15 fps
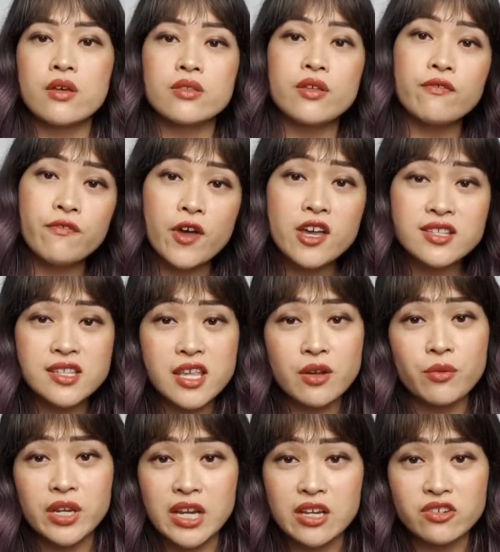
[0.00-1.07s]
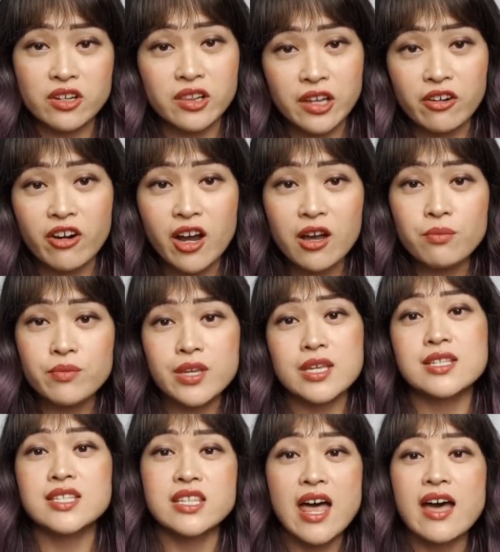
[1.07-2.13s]
The first thing we need to clear up
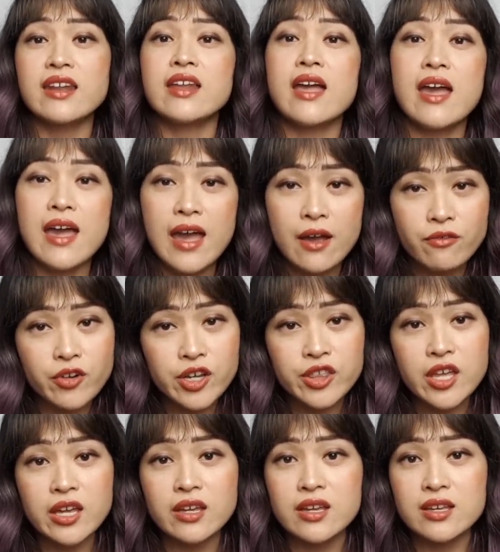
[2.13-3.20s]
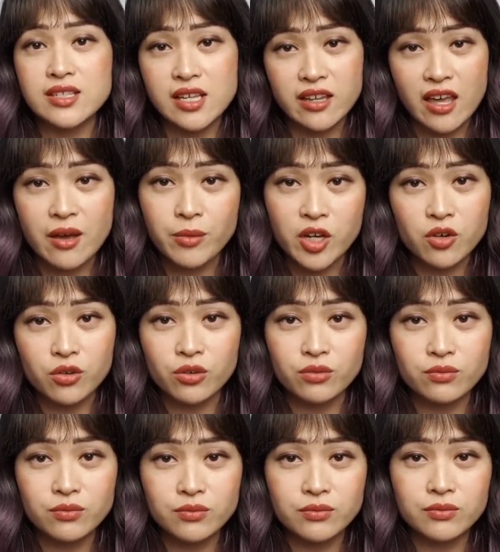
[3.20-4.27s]
is that everything is a chemical.